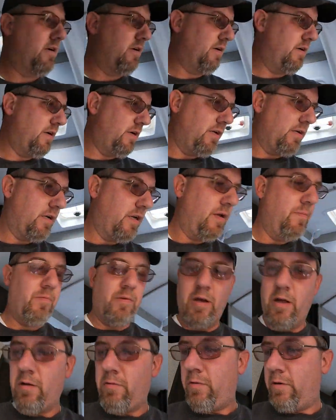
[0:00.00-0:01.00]
there and
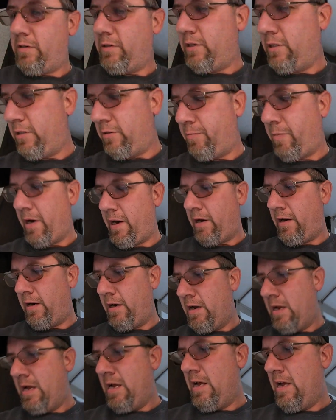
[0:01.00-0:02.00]
keep the other one as a
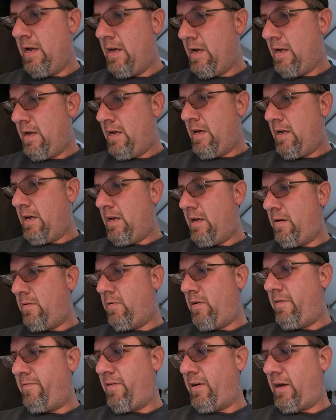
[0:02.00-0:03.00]
spare. That
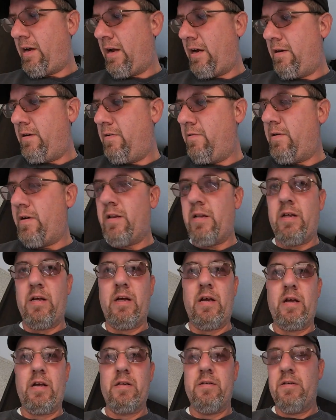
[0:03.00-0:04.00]
way, if I got to do
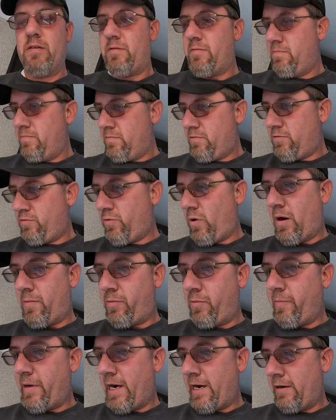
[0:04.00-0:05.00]
anything, I can just
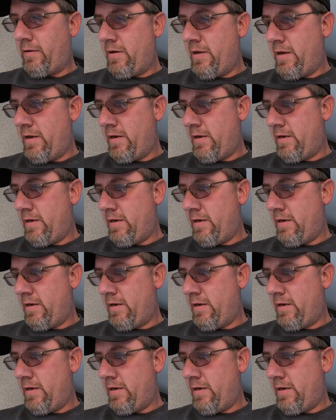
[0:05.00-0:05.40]
swap them out.